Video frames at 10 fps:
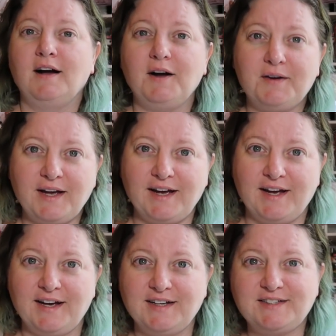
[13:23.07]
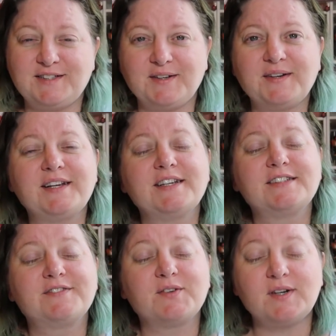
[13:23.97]
Okay, so it
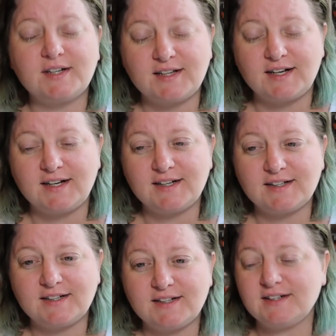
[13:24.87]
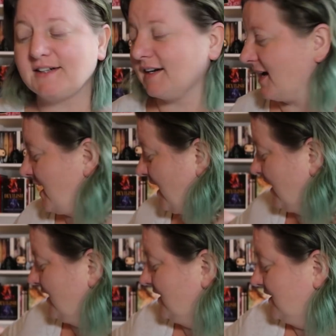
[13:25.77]
is 4 o'clock.
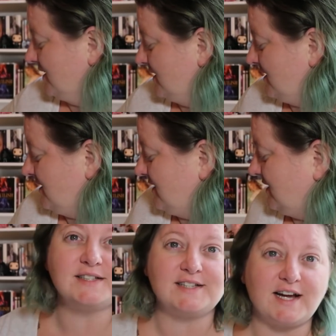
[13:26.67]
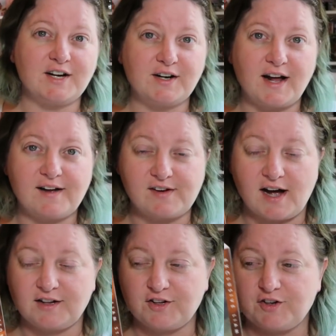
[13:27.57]
And Xander and I have
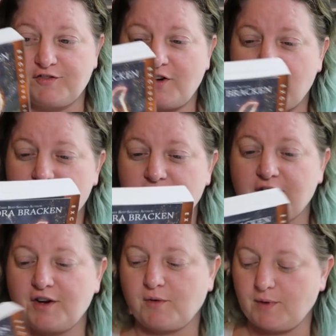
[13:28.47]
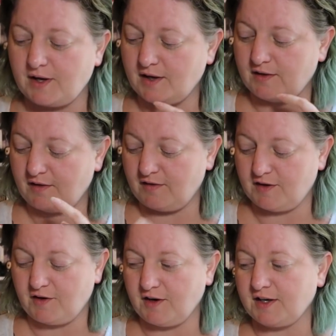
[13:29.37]
gotten a little farther with
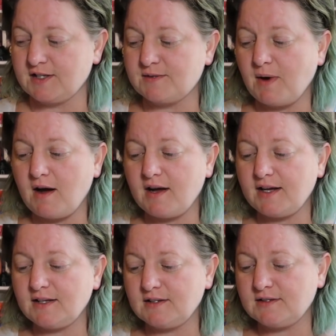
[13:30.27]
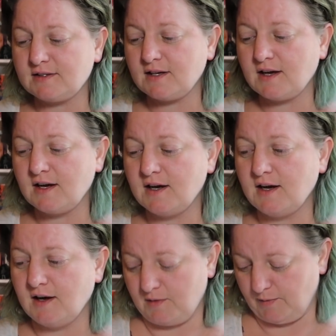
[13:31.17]
The Darkest Minds.
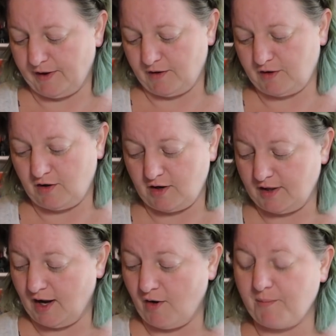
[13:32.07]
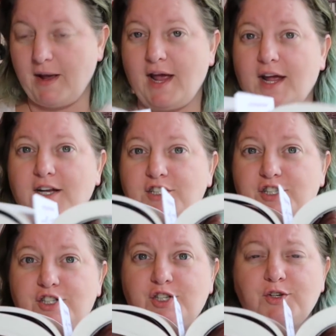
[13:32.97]
We are currently on
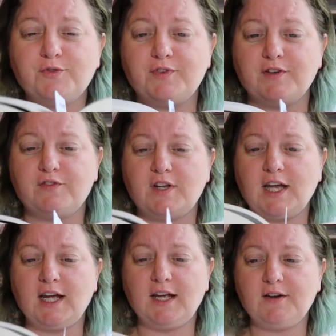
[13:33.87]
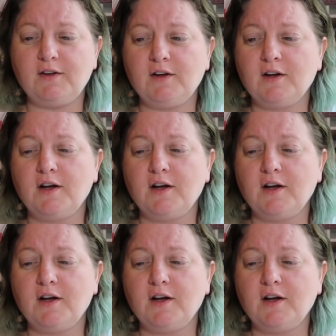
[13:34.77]
page 215.